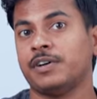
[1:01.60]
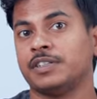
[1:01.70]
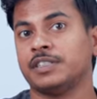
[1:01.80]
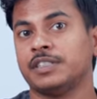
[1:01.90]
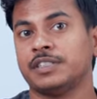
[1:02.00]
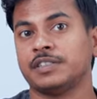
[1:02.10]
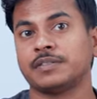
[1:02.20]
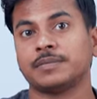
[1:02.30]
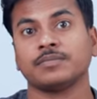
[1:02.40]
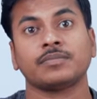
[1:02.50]
function.
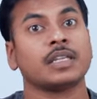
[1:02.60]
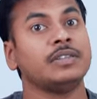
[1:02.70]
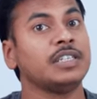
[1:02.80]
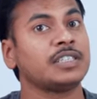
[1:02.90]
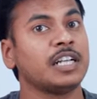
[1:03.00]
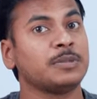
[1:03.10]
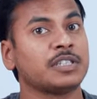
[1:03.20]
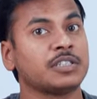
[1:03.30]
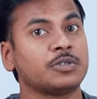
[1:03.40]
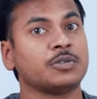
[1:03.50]
This helps
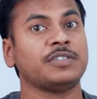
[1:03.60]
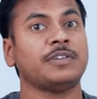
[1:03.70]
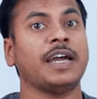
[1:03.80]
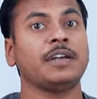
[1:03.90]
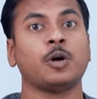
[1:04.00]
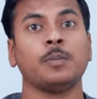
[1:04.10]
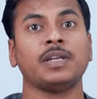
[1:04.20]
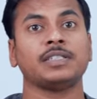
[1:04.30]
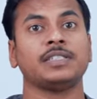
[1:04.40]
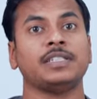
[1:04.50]
us to divide
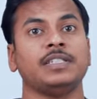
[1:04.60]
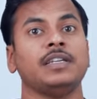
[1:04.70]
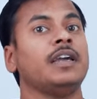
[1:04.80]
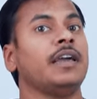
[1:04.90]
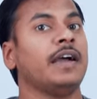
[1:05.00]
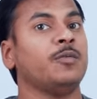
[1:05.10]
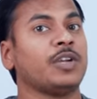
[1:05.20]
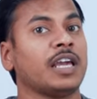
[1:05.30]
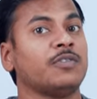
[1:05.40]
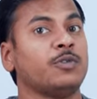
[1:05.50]
complexity and we
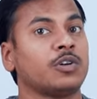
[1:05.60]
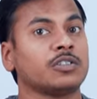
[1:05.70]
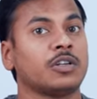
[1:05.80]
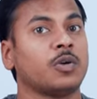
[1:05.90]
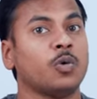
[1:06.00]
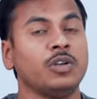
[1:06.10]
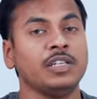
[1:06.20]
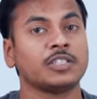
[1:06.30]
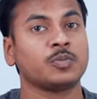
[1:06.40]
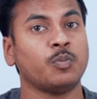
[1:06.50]
can focus on
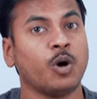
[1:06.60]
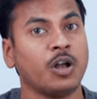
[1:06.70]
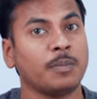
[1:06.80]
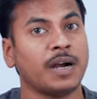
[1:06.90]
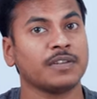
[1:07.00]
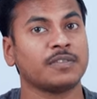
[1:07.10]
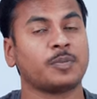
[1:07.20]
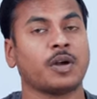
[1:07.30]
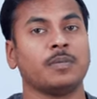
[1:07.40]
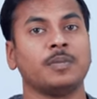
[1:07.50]
only a small part of the
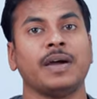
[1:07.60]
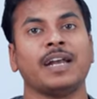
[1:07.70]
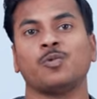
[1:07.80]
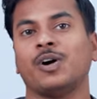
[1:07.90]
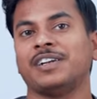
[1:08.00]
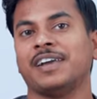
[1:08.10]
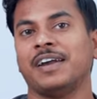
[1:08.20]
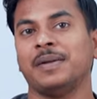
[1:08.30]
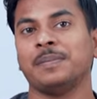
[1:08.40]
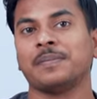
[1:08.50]
problem at one
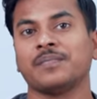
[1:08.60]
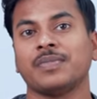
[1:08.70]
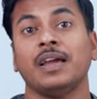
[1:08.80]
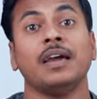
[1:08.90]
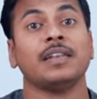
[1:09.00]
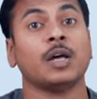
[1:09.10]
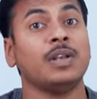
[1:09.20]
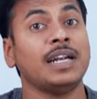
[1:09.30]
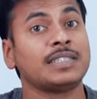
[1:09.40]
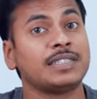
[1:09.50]
time. Now
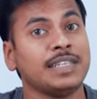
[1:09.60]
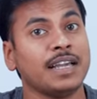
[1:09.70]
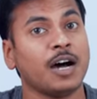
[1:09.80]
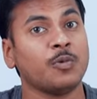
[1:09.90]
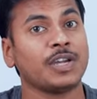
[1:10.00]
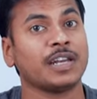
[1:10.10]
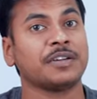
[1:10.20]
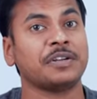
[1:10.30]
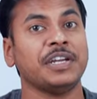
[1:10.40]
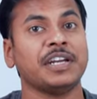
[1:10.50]
let's see how we can
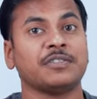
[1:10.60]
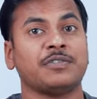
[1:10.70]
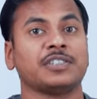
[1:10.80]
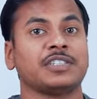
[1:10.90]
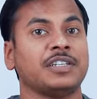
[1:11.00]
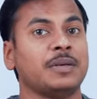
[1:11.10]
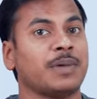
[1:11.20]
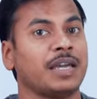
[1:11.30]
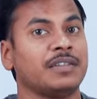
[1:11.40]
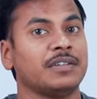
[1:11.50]
create a function in
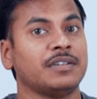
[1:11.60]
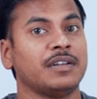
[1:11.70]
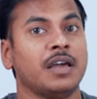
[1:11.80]
Python.